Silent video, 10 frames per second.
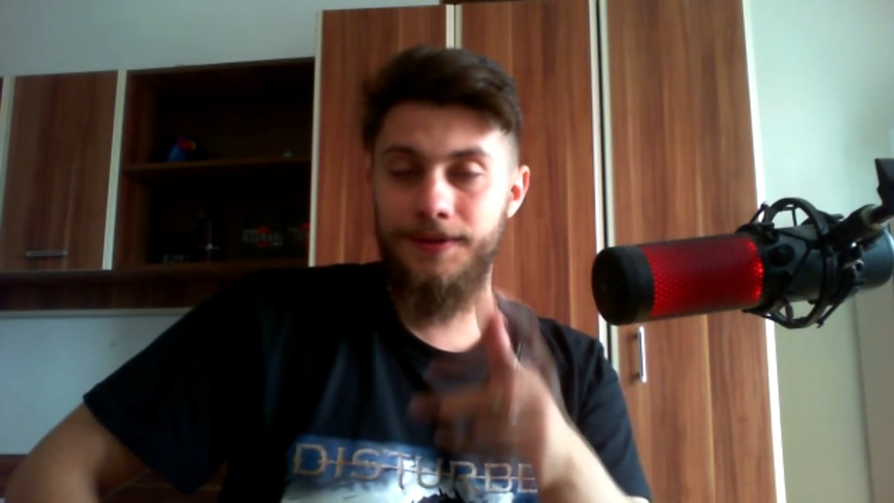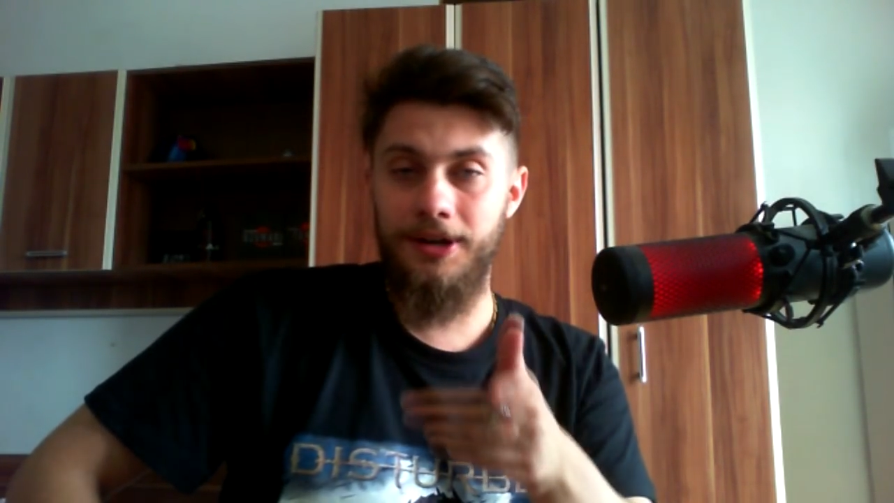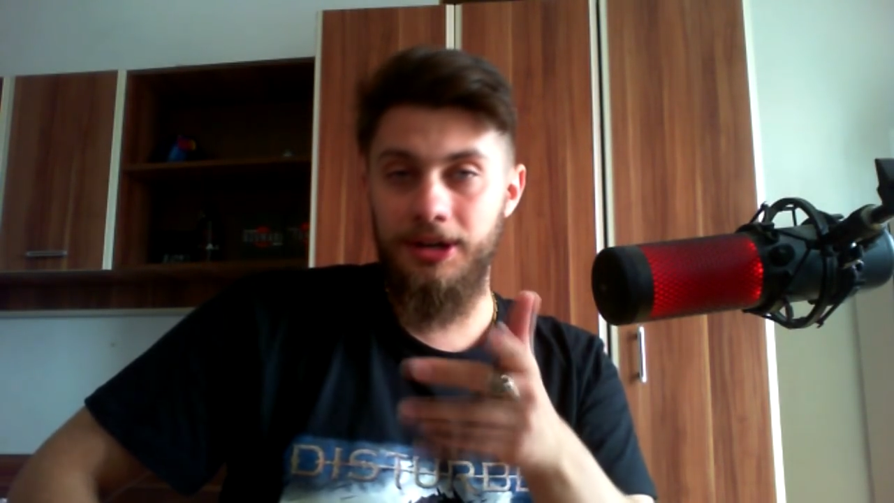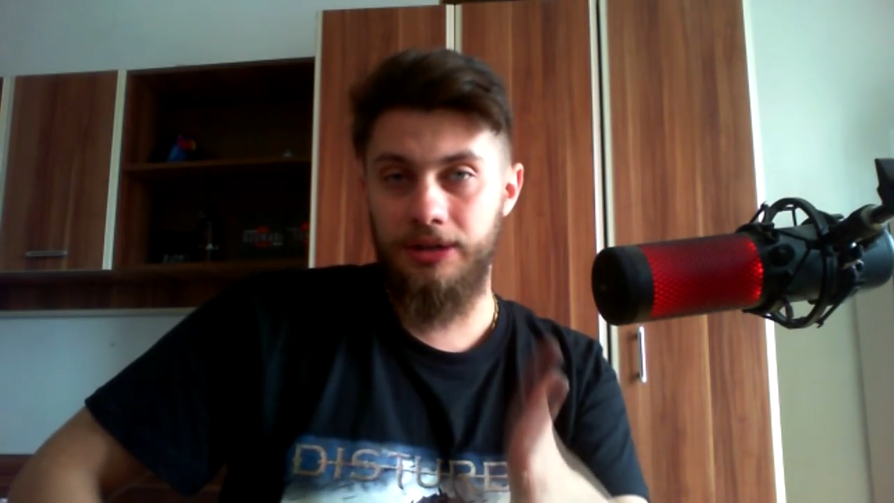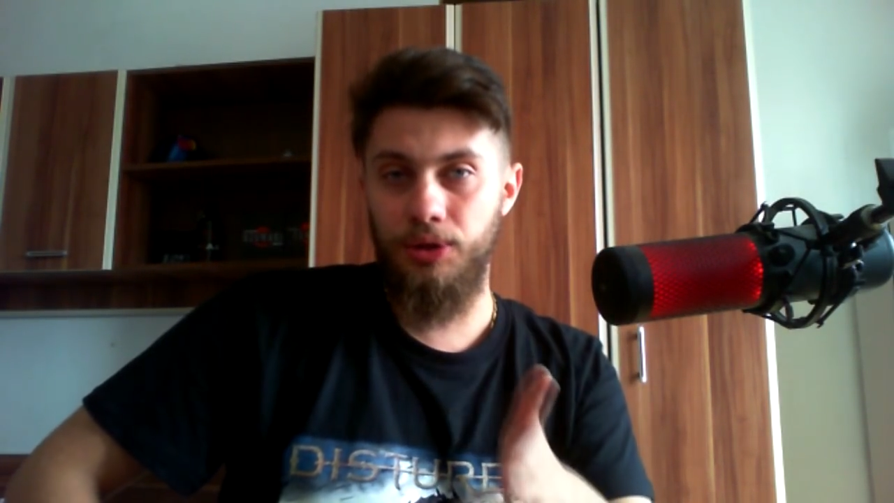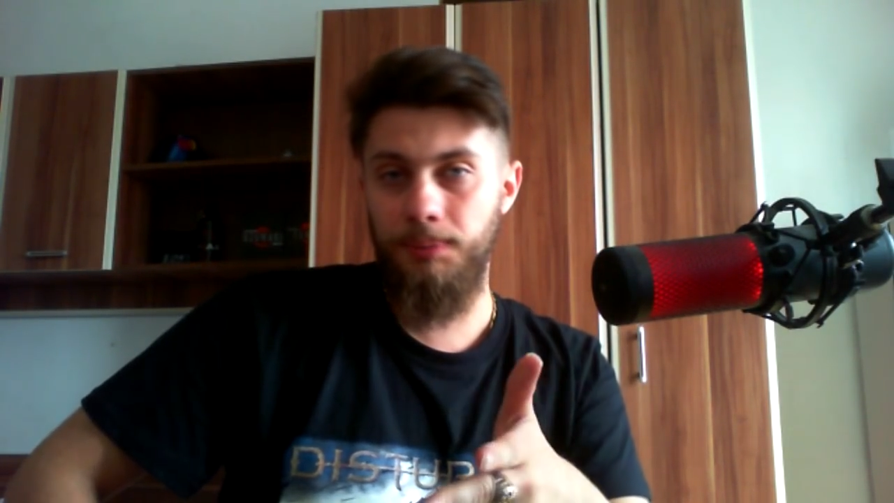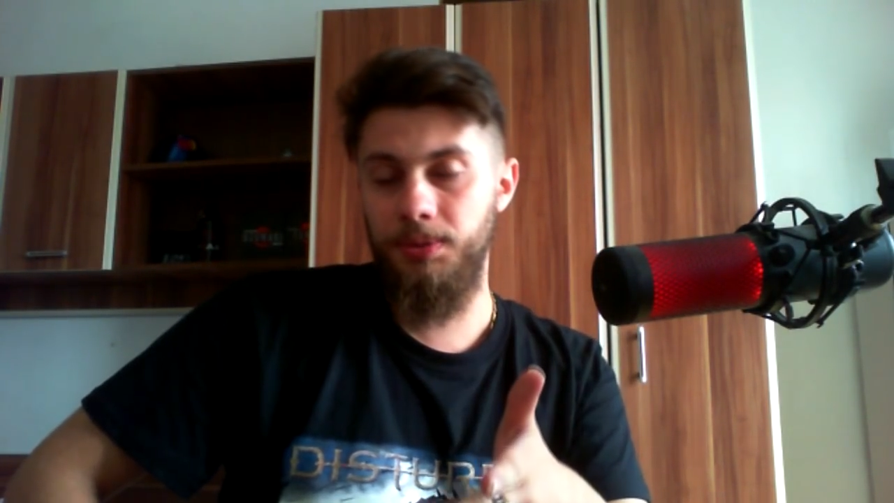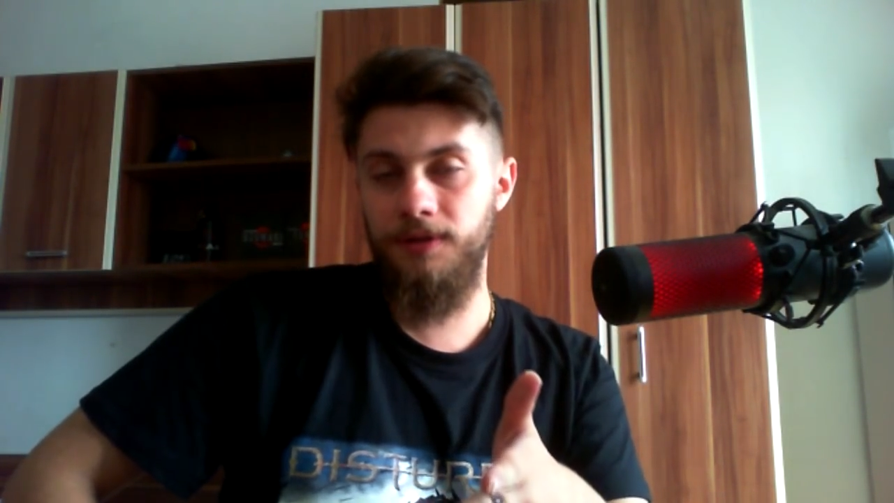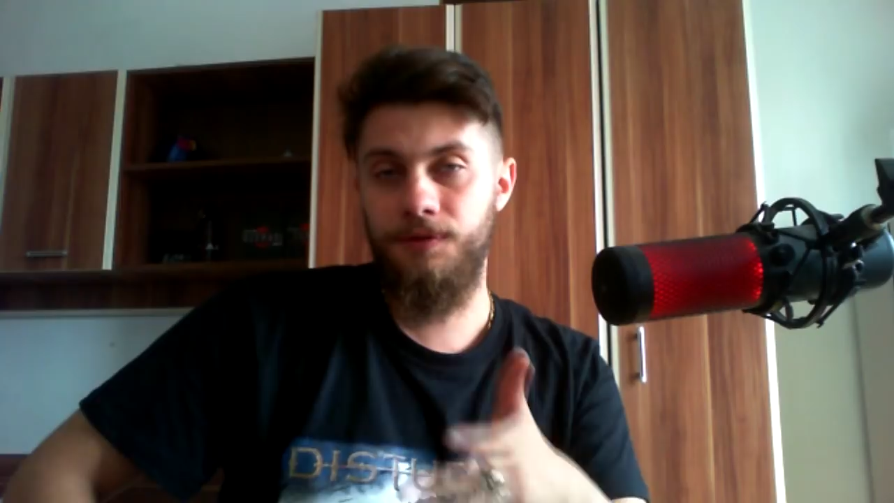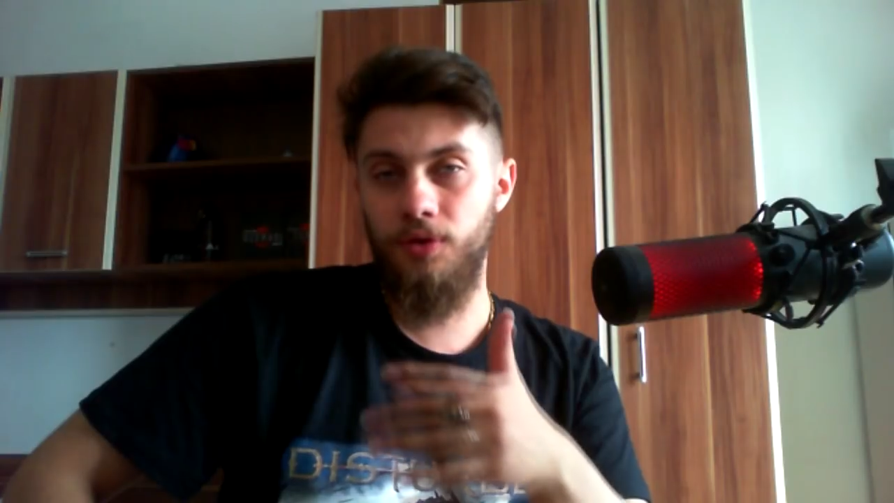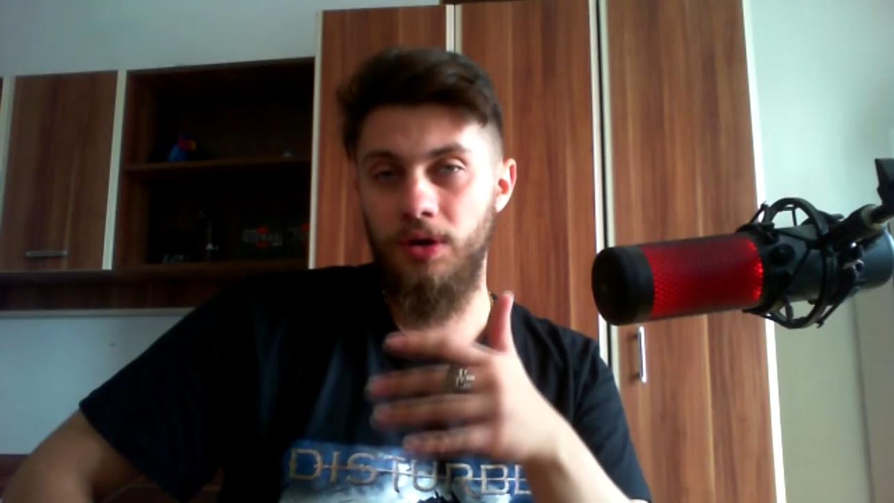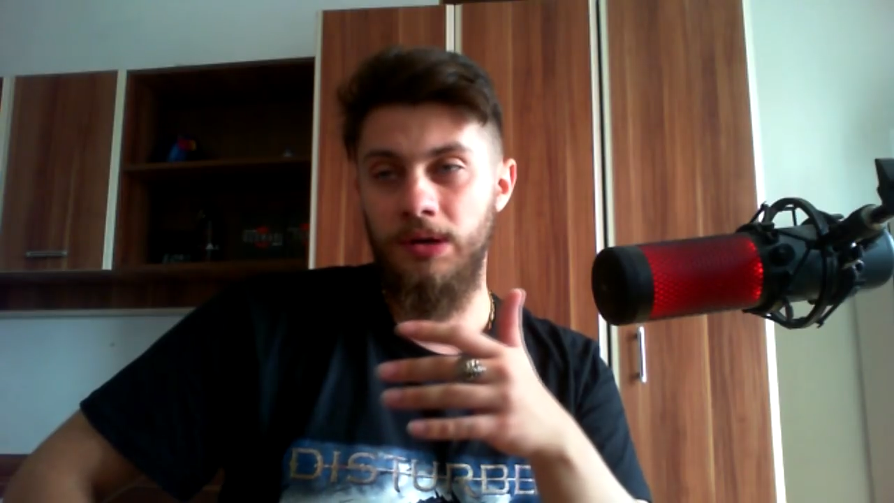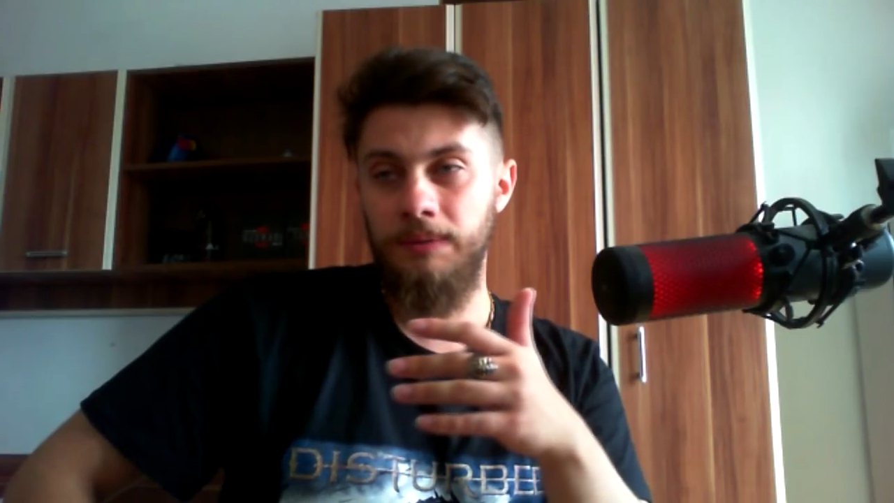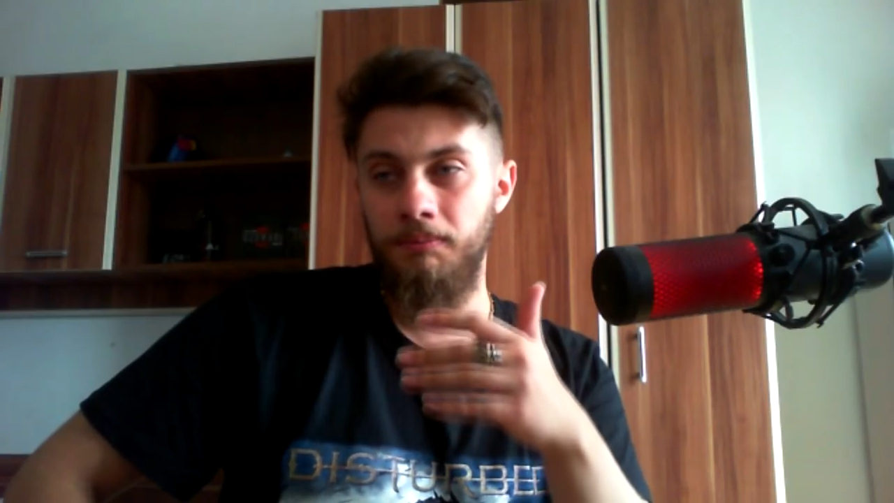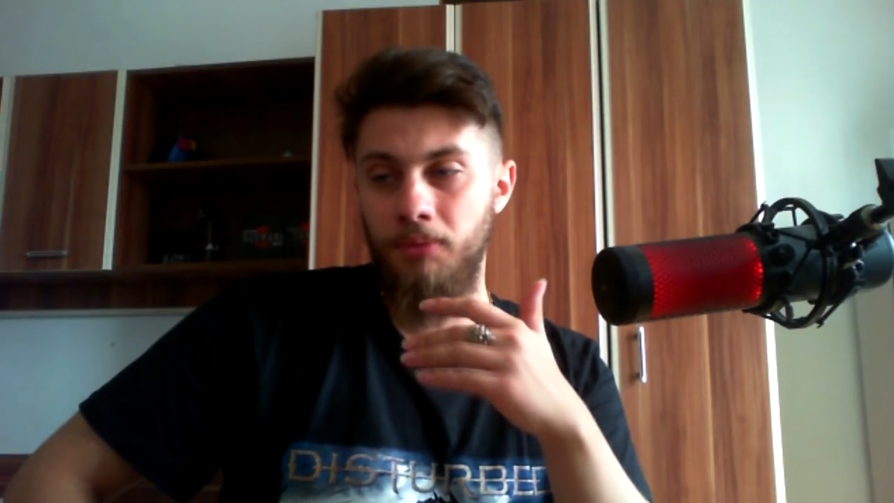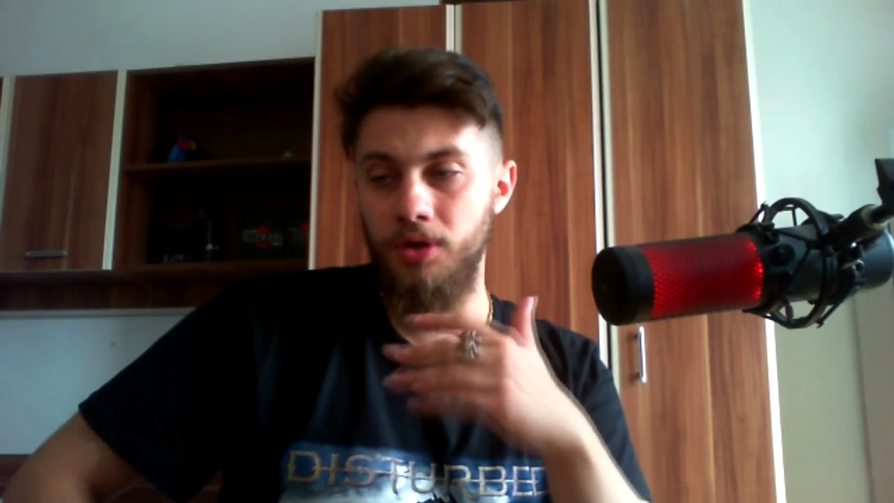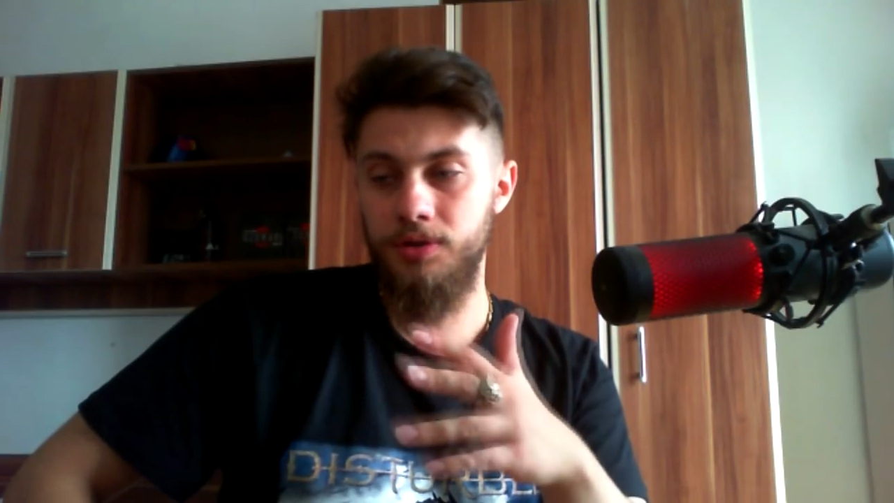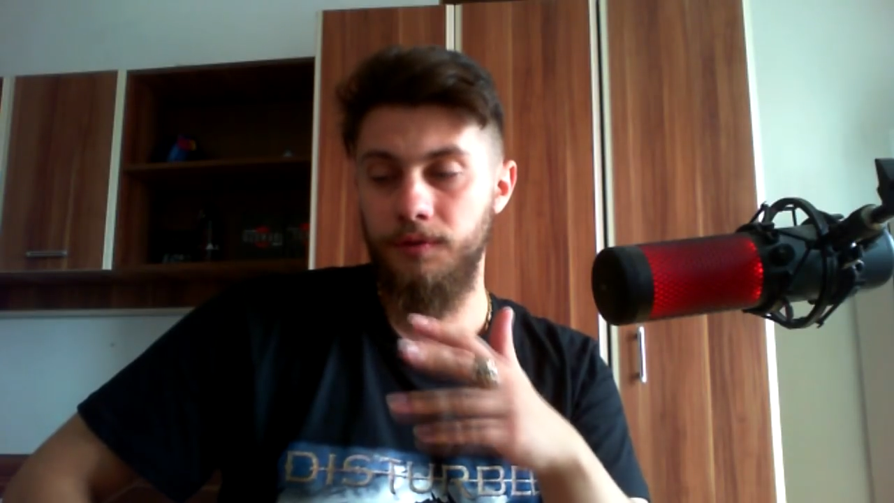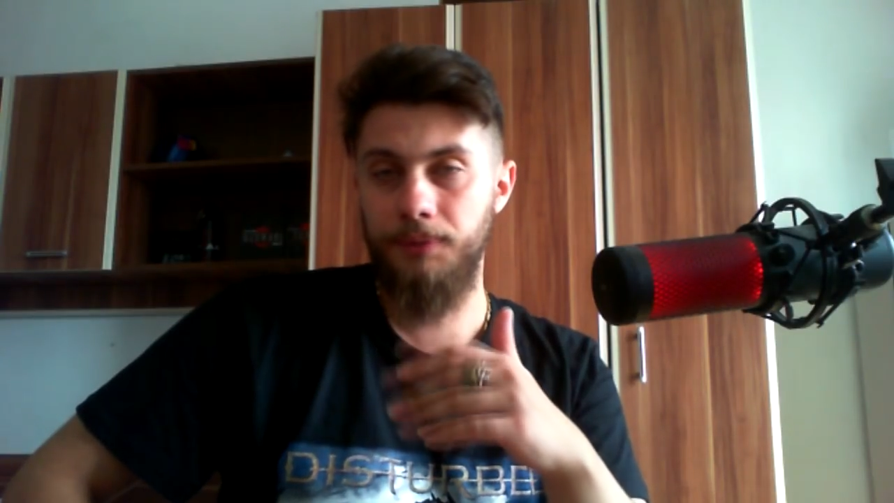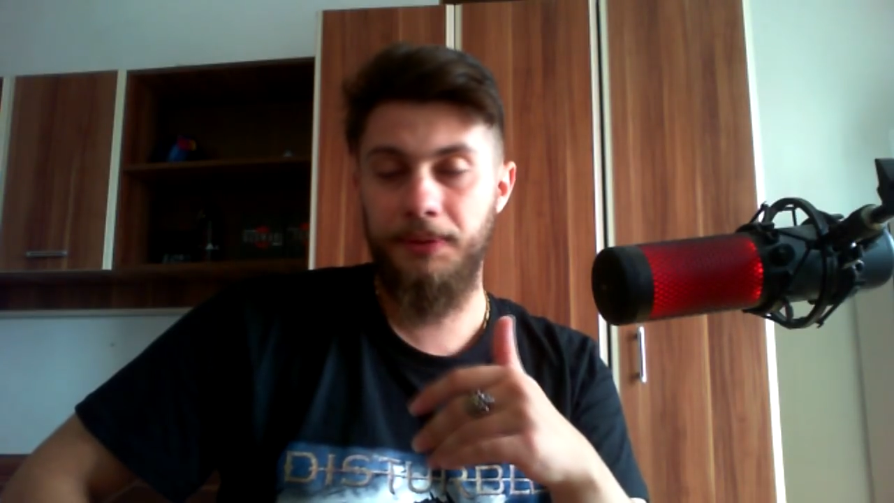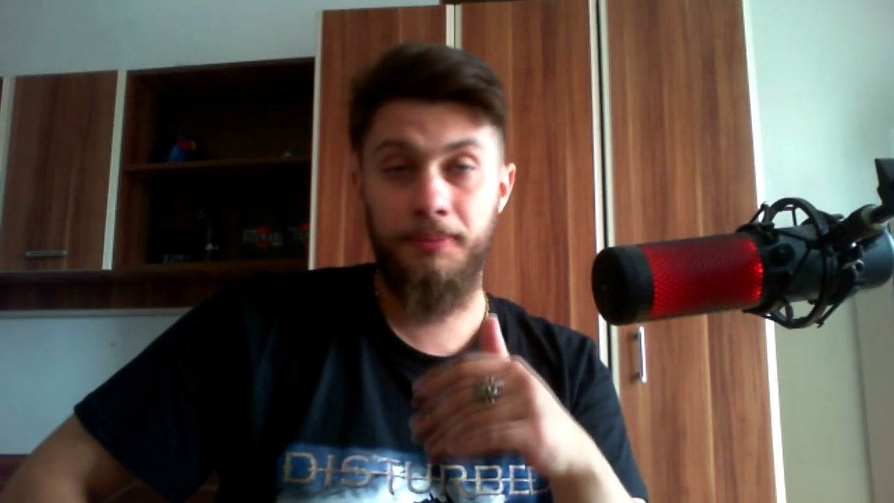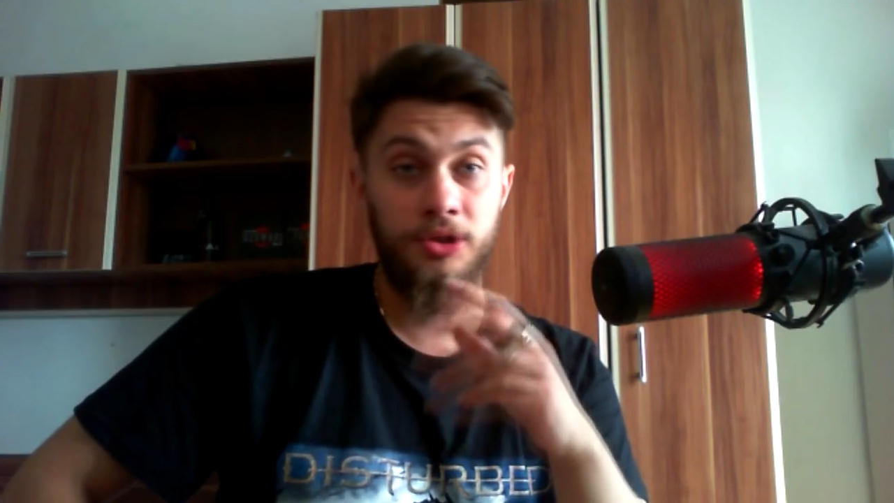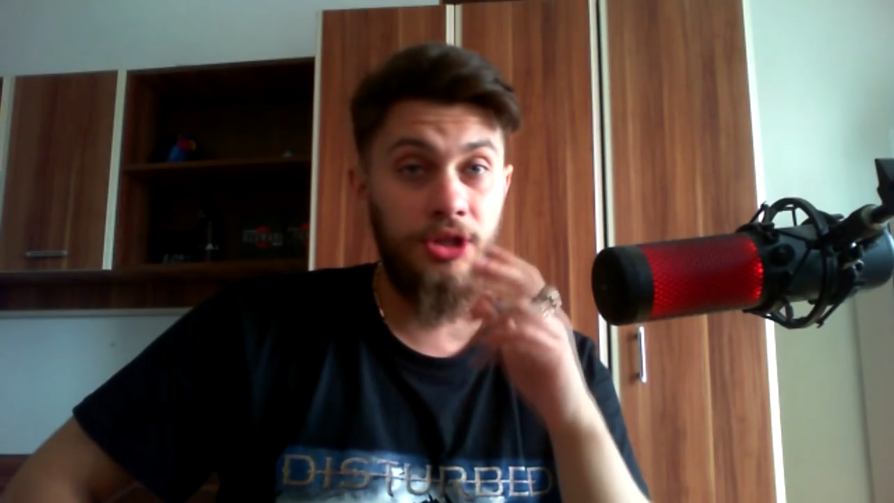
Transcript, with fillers: very creepy for most of the people,